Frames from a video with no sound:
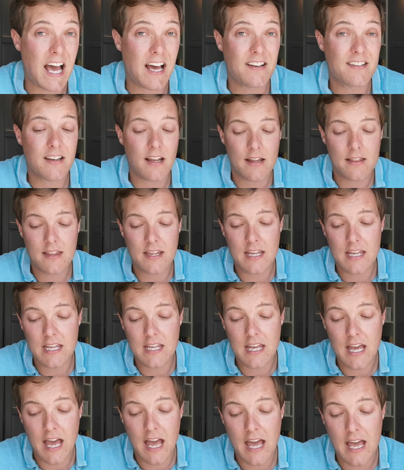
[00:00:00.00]
and
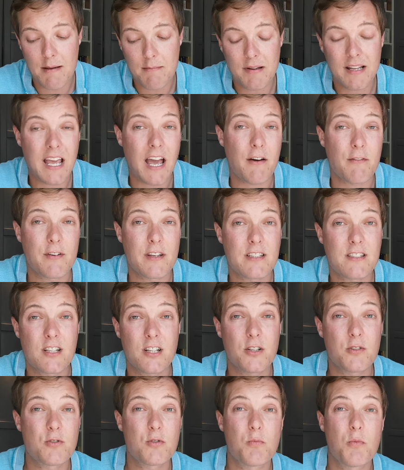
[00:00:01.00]
the caffeine
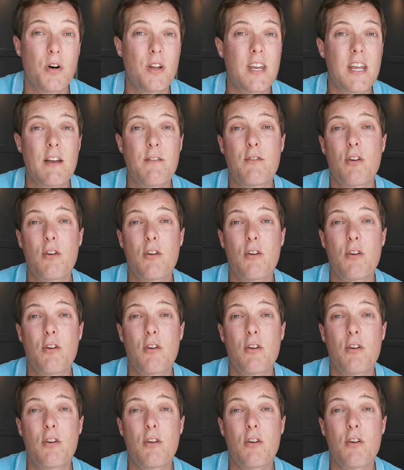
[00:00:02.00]
solution one.